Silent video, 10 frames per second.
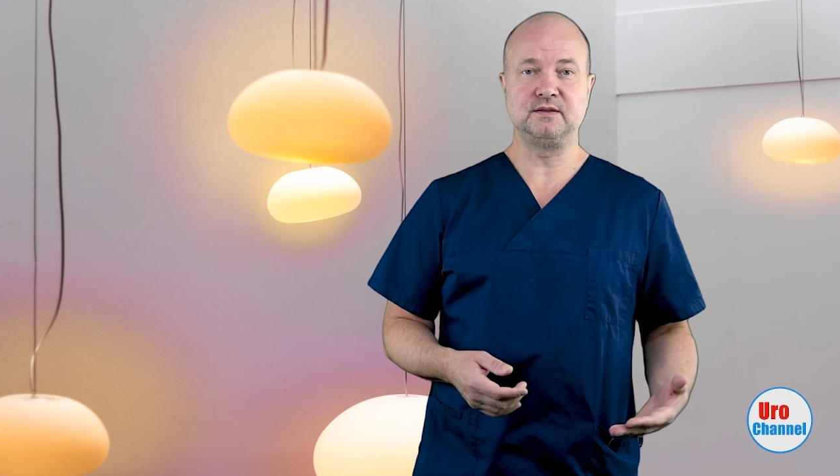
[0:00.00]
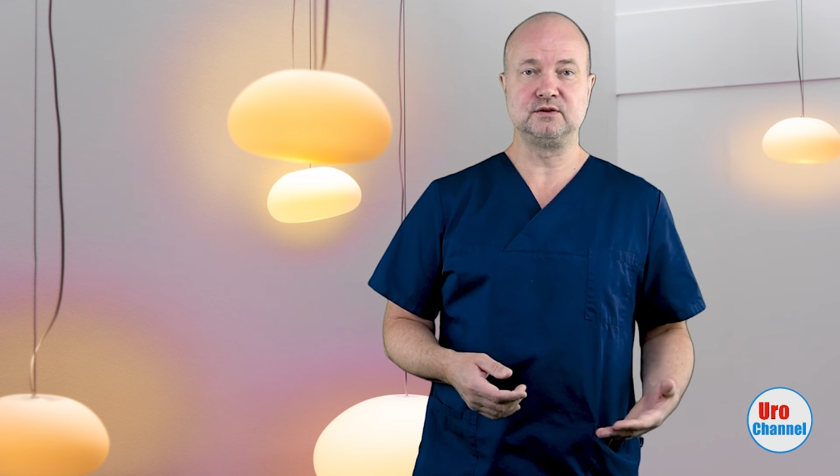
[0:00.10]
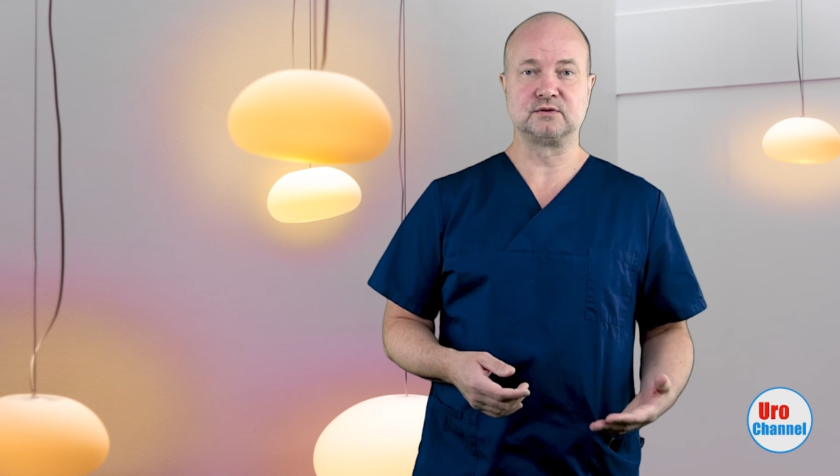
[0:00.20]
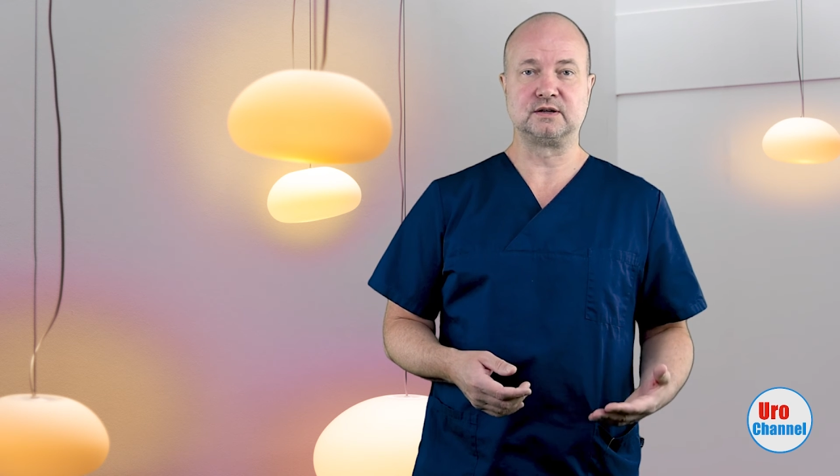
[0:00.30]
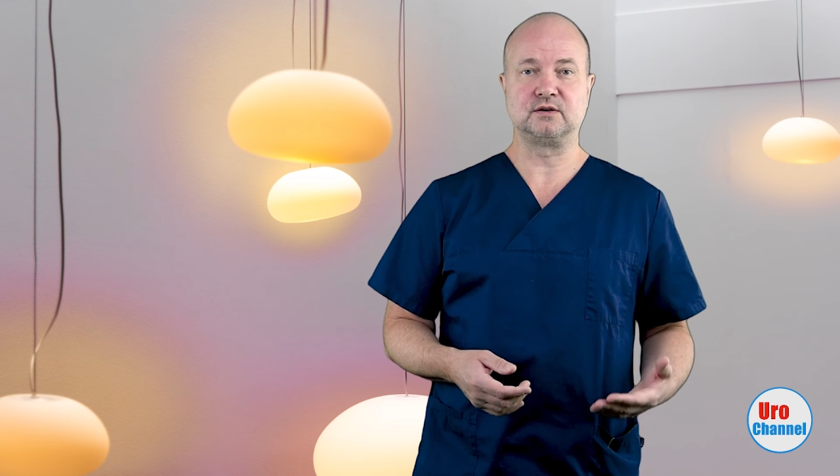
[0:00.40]
the
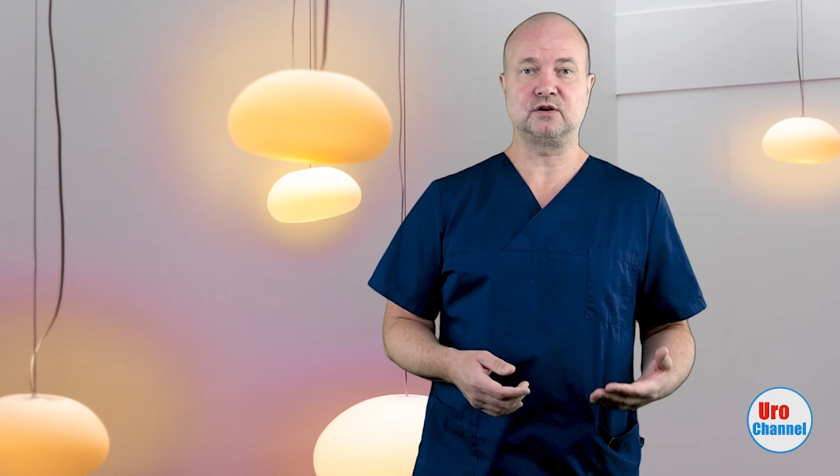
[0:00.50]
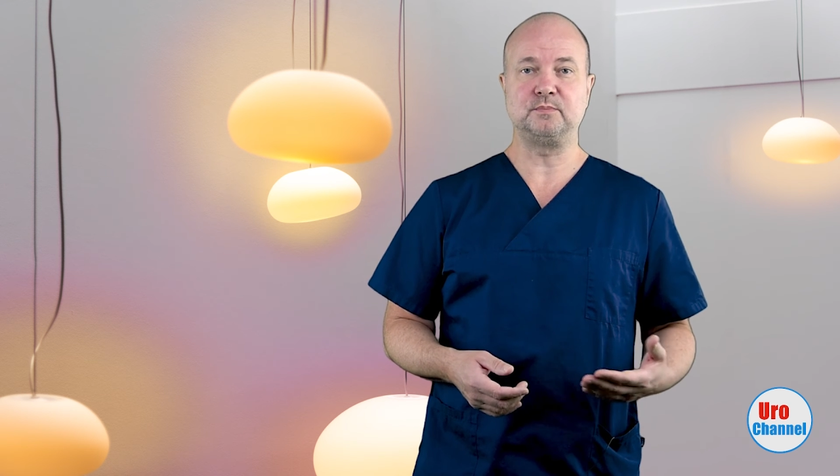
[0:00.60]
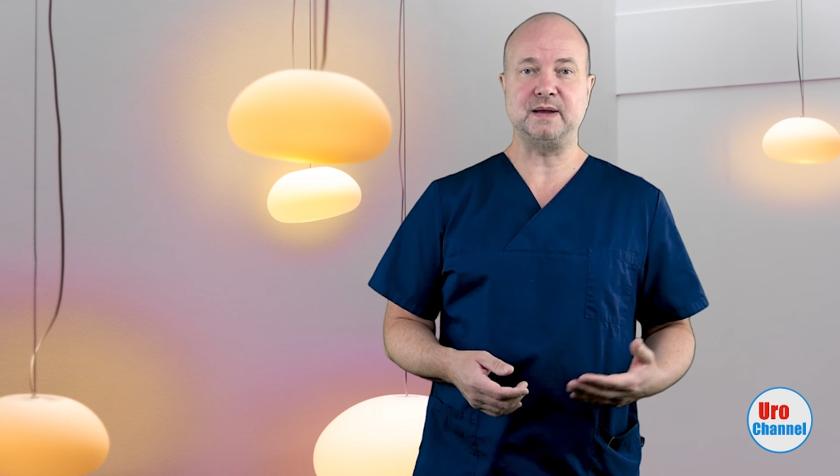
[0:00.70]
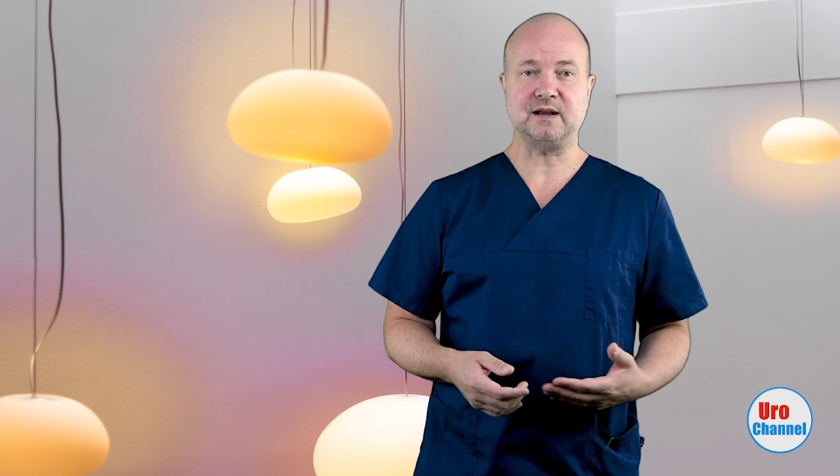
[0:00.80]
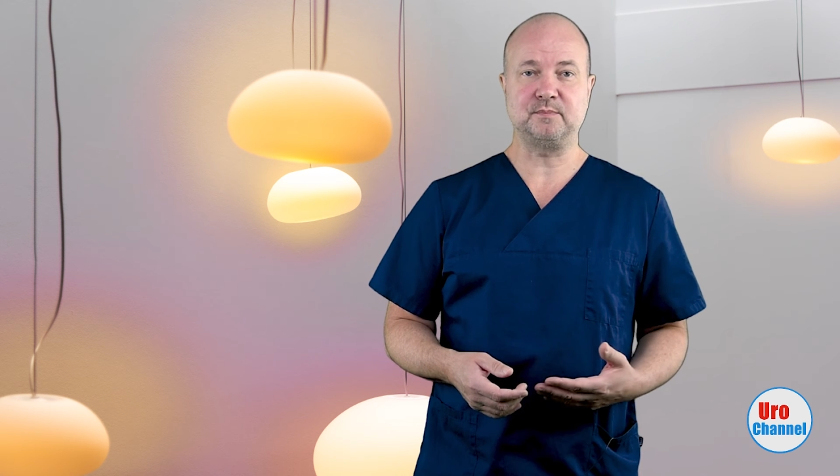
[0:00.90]
urine or
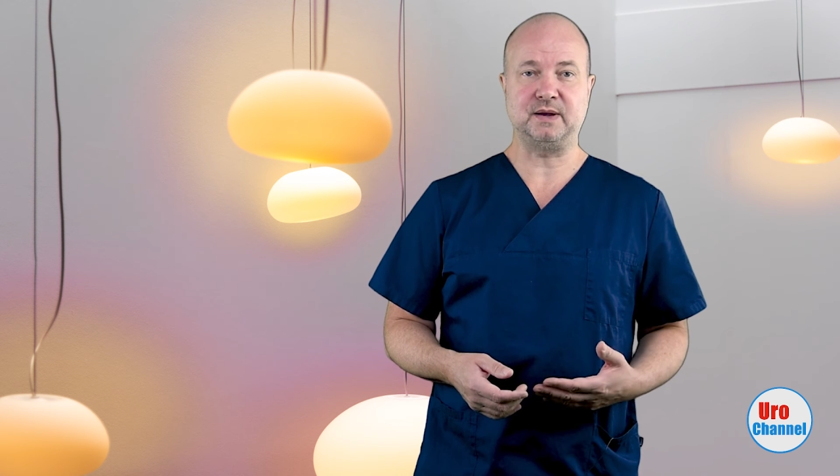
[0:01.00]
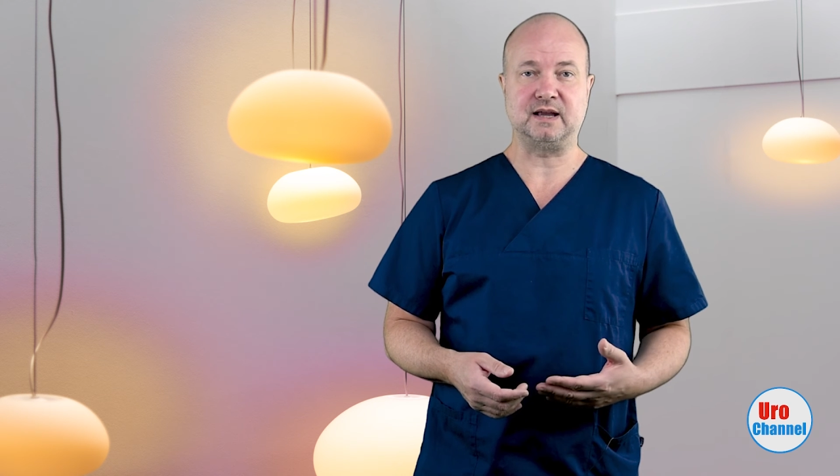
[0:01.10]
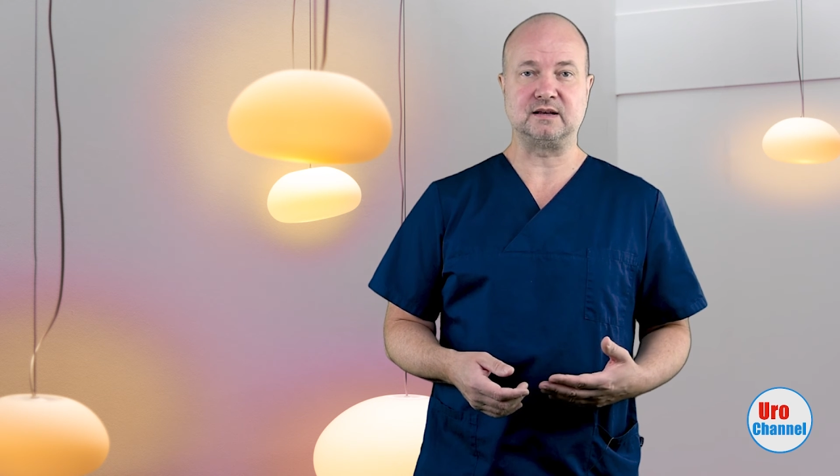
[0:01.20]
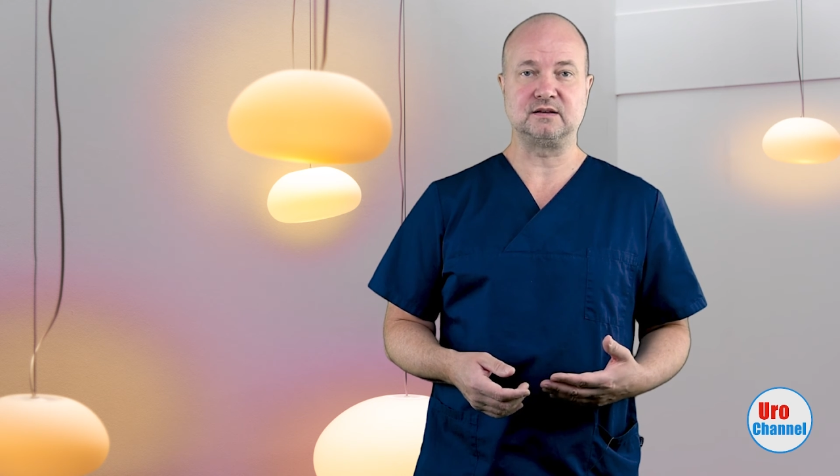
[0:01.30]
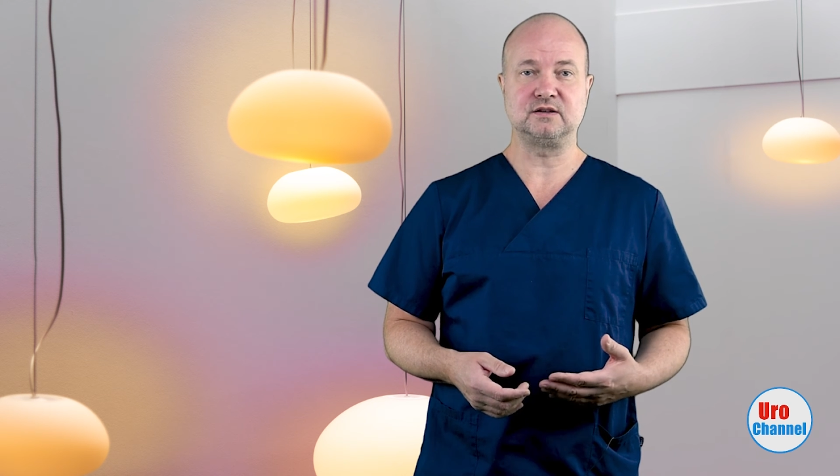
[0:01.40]
back pain,